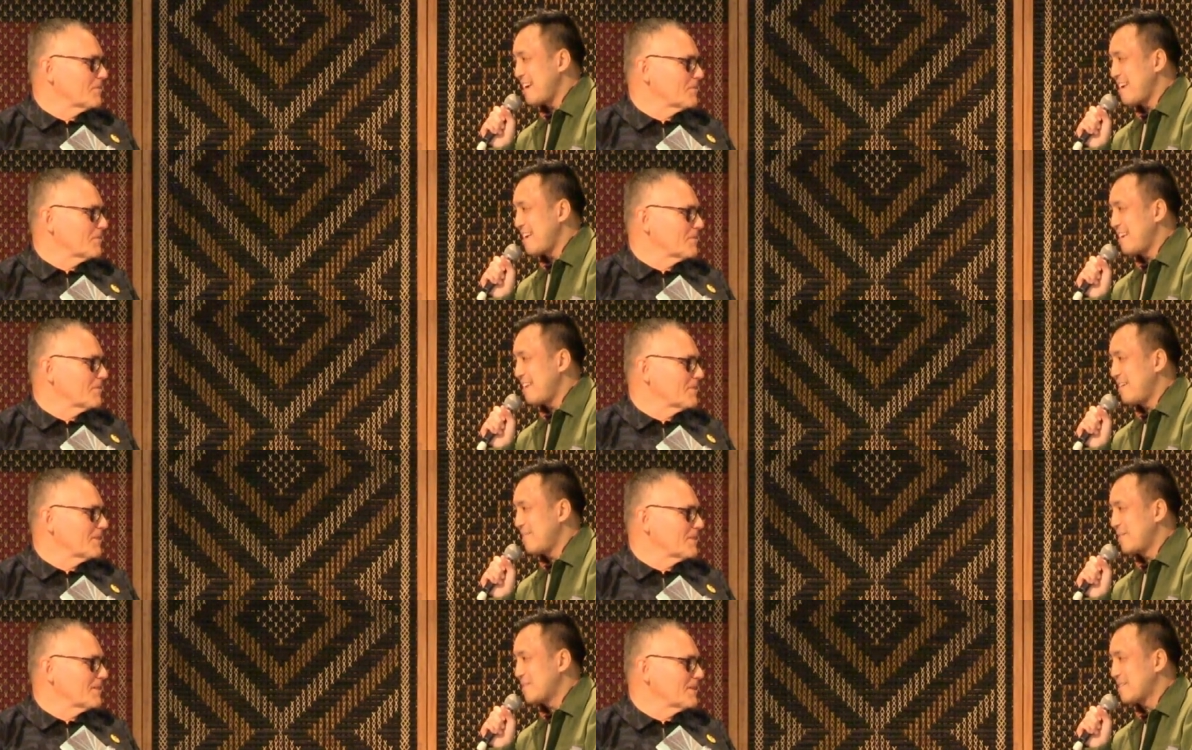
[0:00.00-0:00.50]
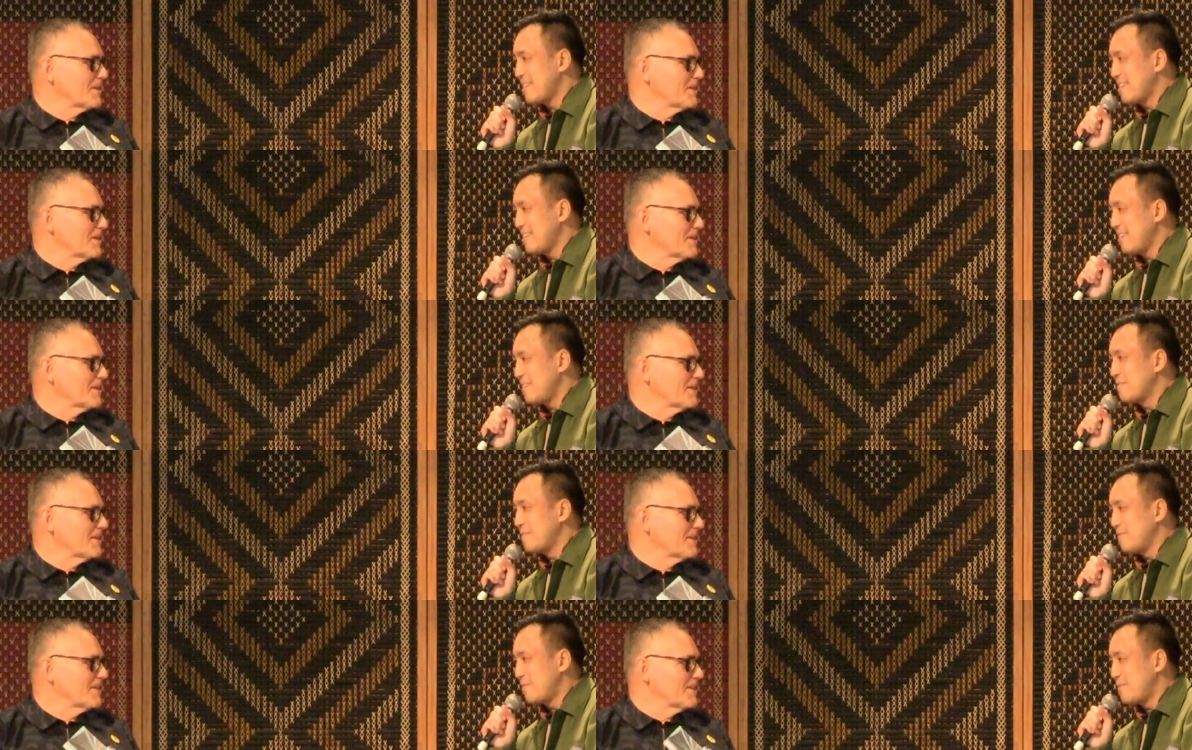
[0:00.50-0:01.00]
Speaker 1: I which I
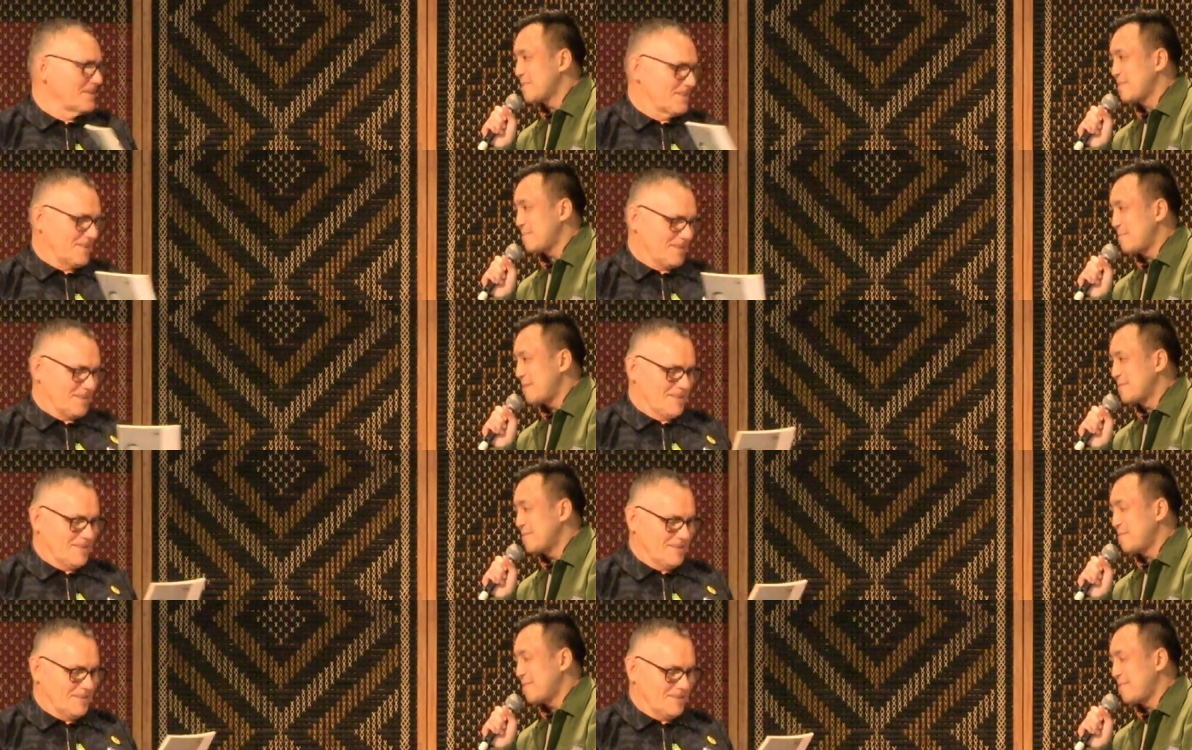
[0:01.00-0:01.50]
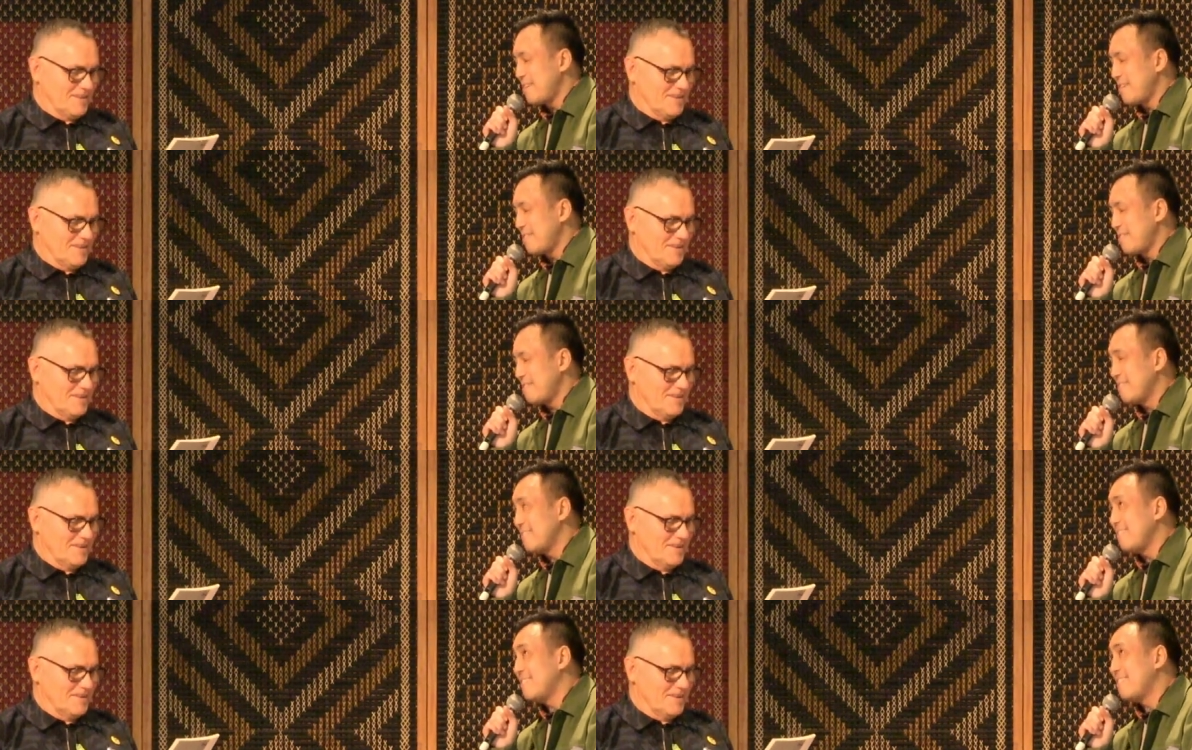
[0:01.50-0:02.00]
loved the first time I saw that. I
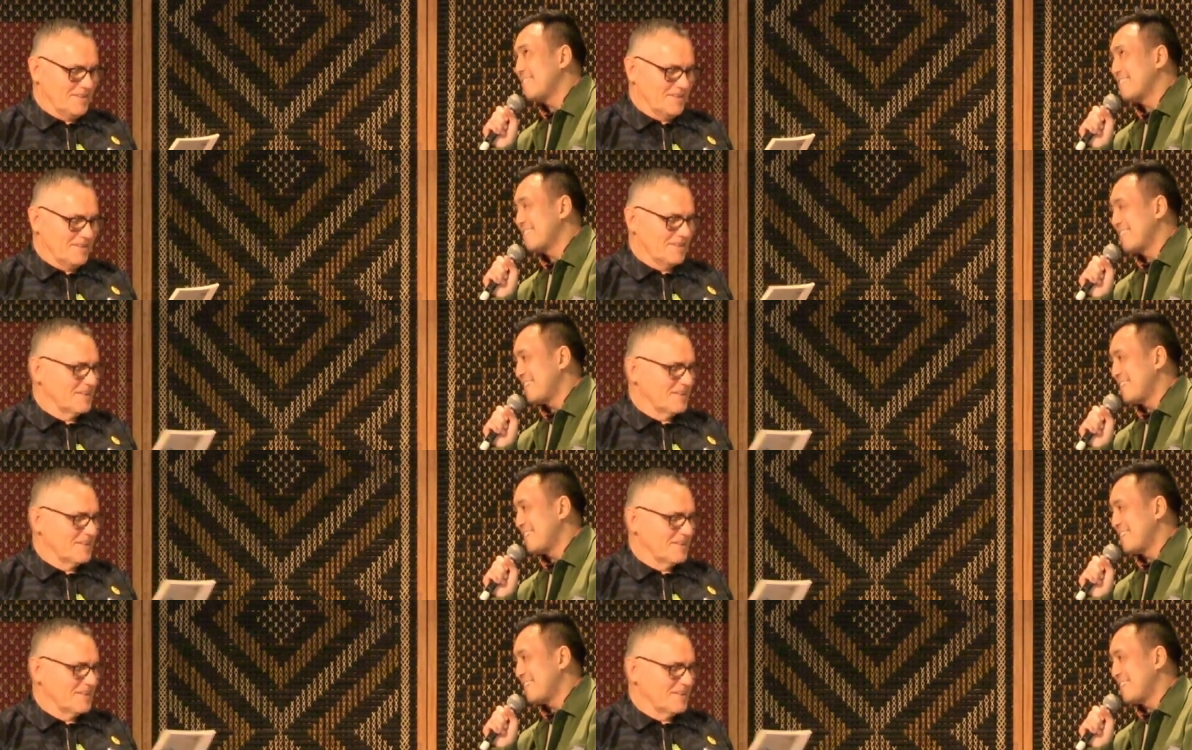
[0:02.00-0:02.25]
thought, ah, oh,